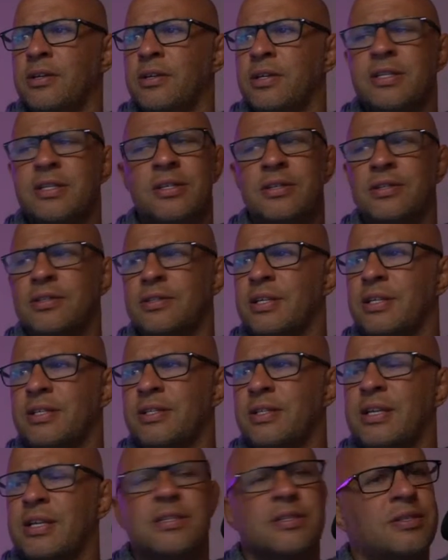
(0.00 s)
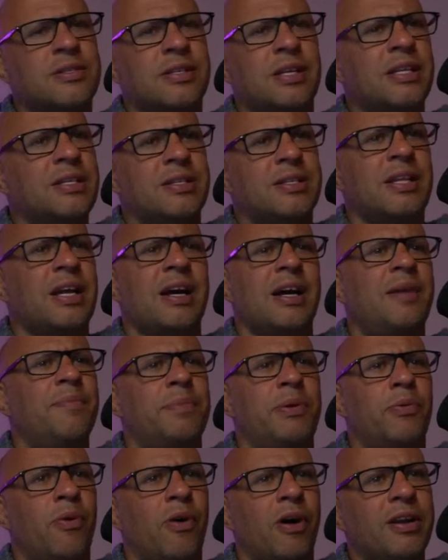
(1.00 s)
Is it? That can't
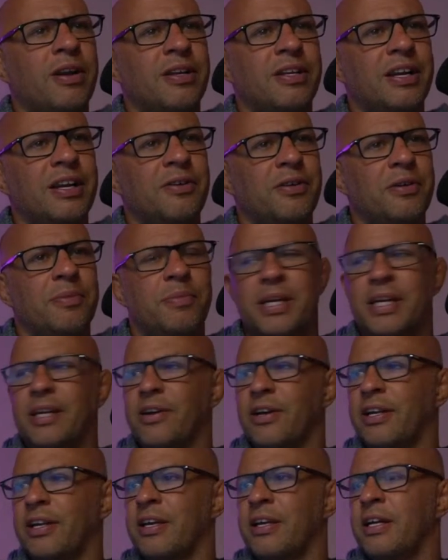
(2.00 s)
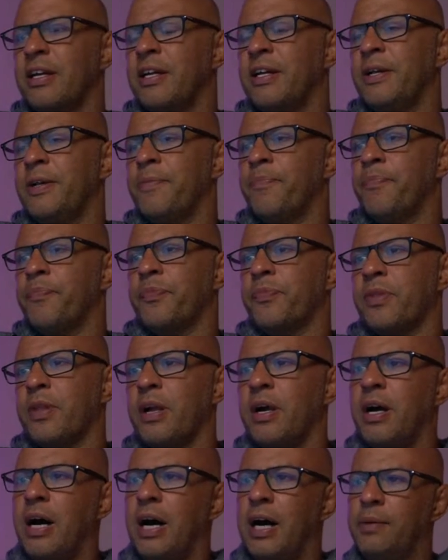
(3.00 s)
be right. You know what I mean? Like,
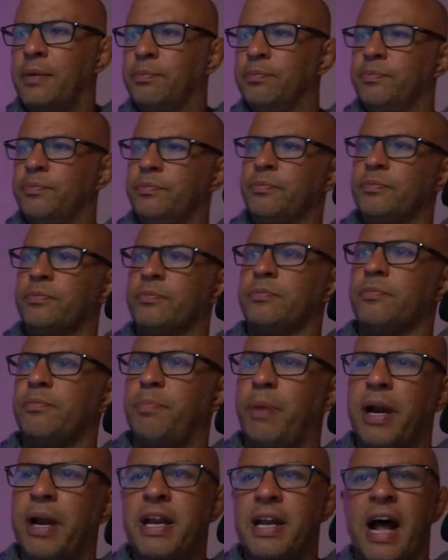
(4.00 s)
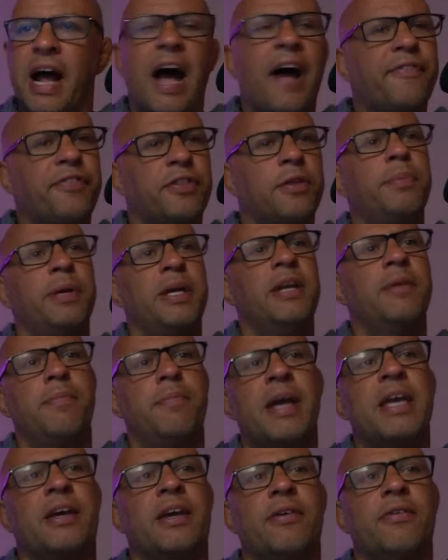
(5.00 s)
but it'd have to be to
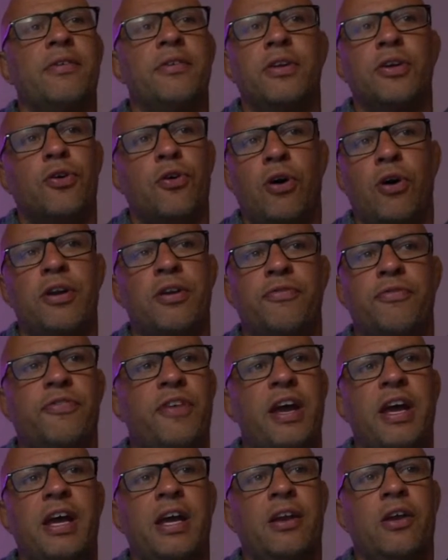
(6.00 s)
make it kind of fair.